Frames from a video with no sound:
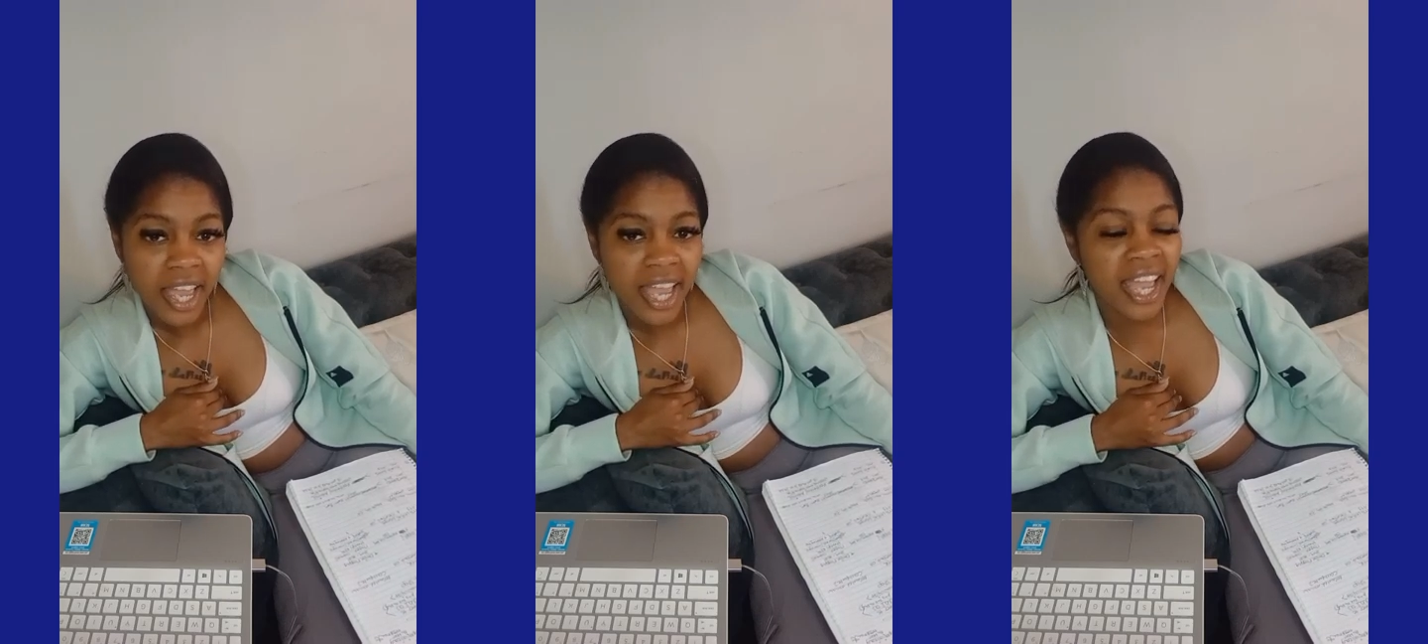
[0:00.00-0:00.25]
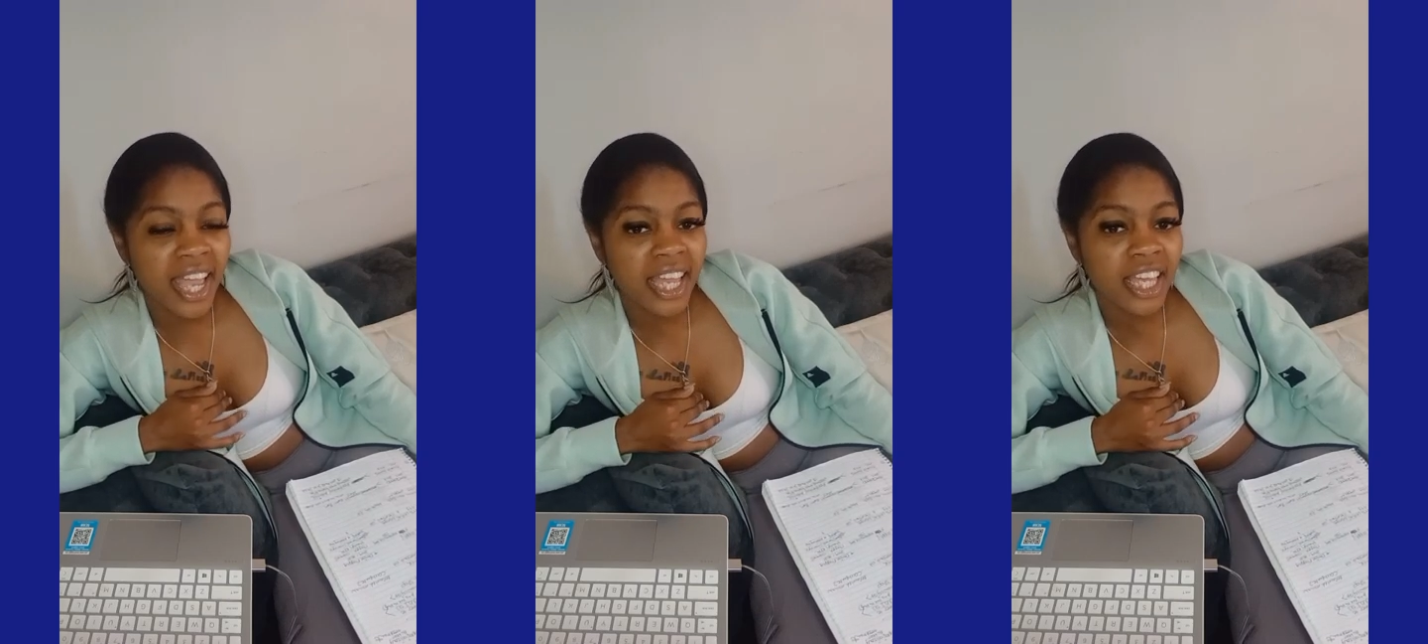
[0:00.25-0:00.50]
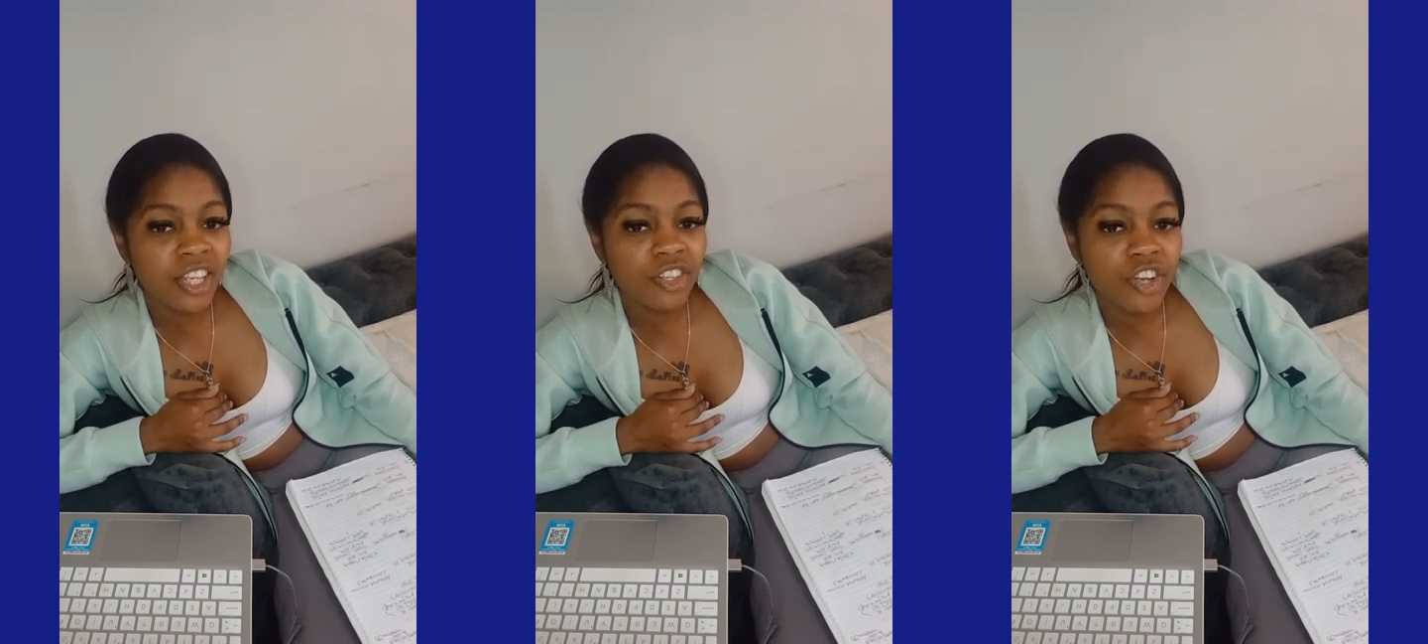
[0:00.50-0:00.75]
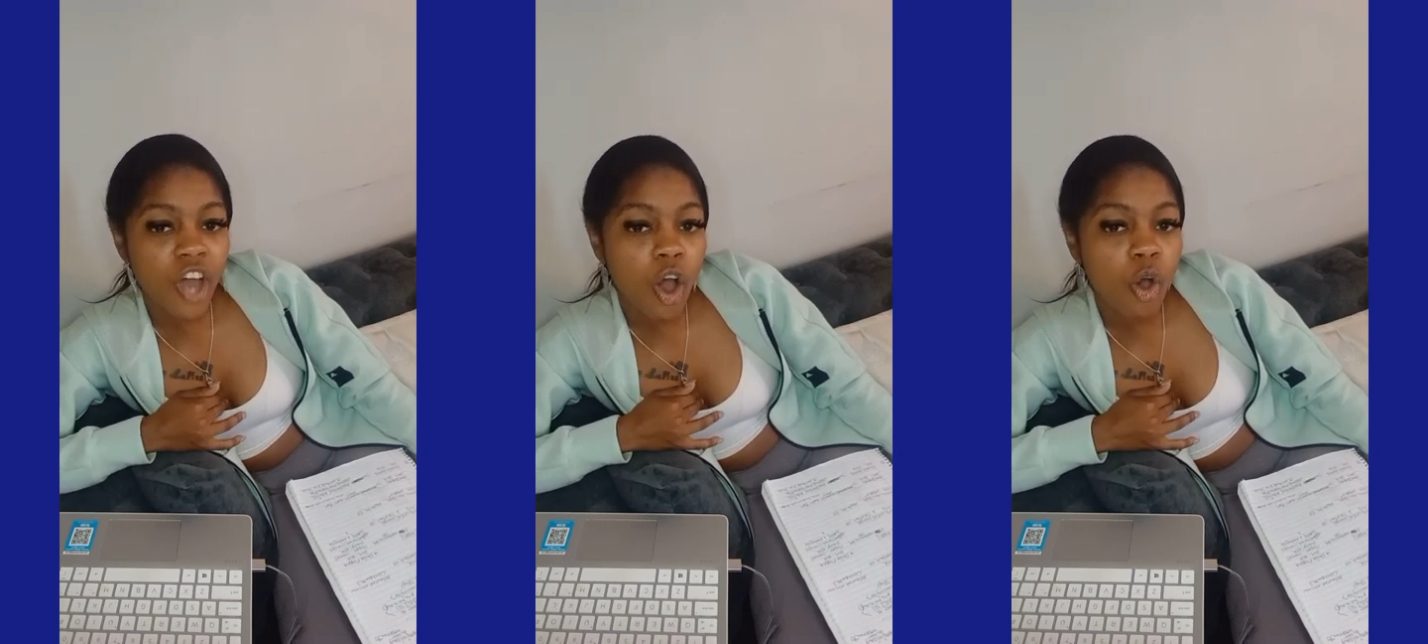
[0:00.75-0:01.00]
And he
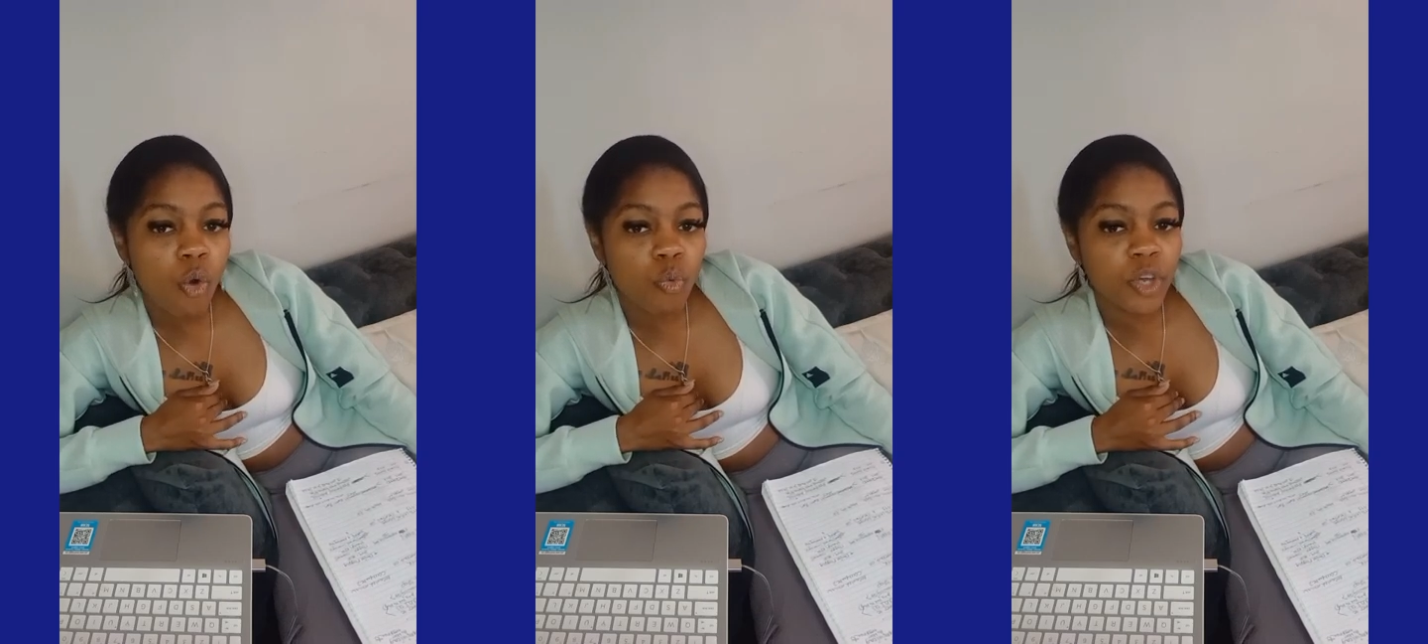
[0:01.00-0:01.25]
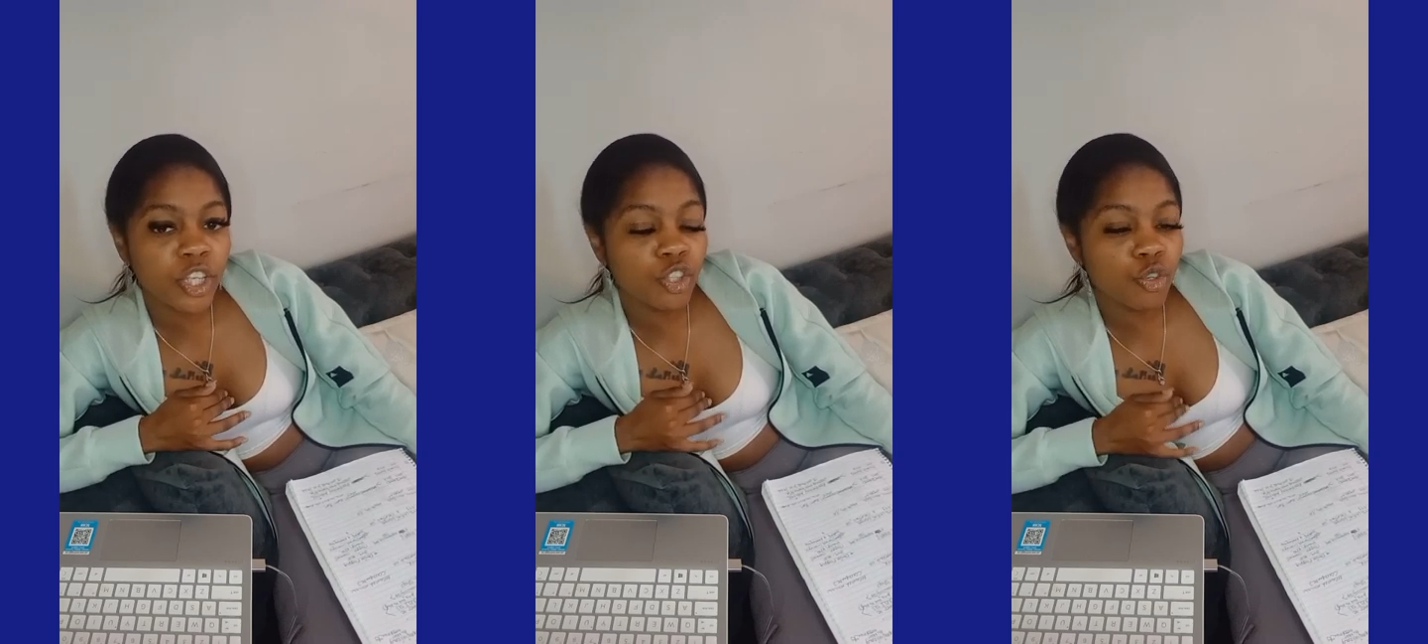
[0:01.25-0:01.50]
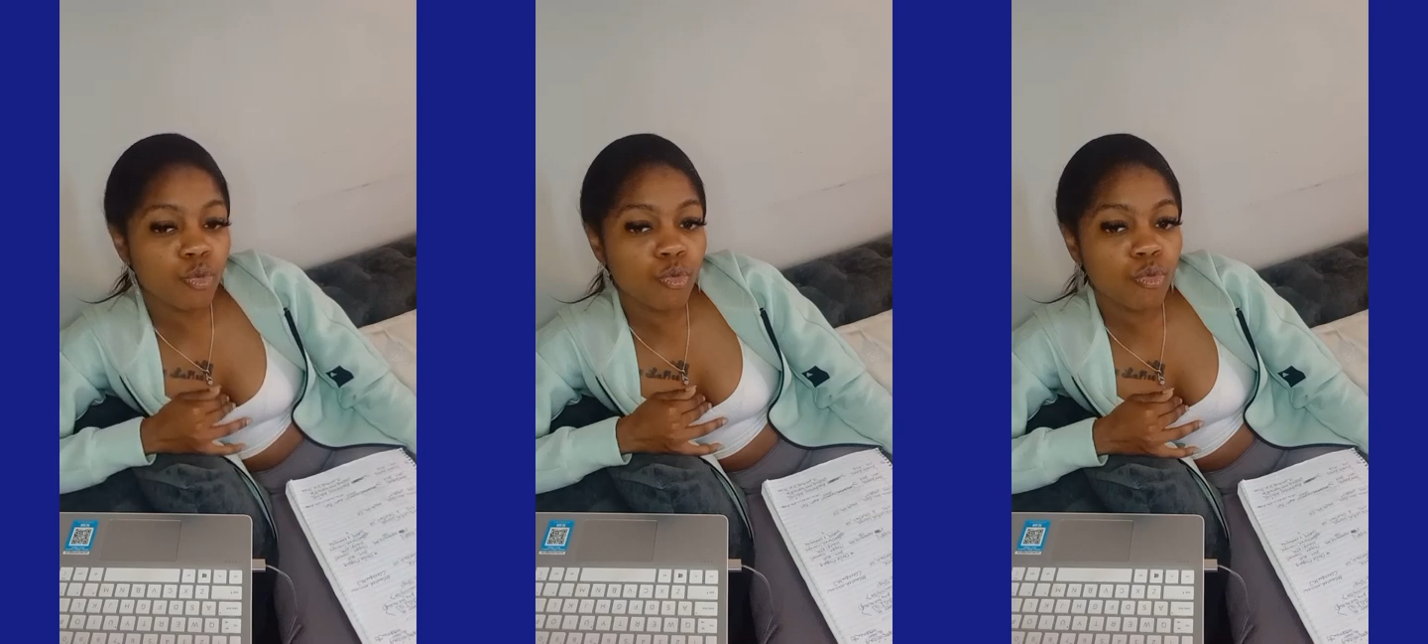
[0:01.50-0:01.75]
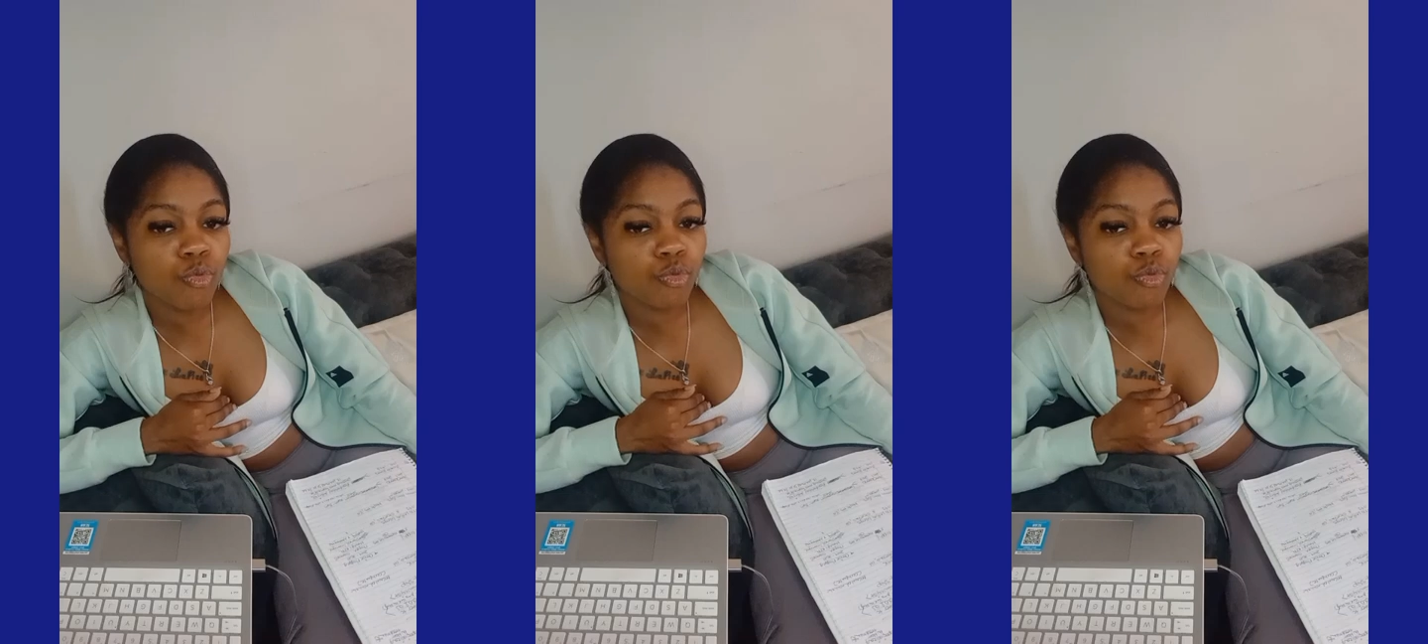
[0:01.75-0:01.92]
know when you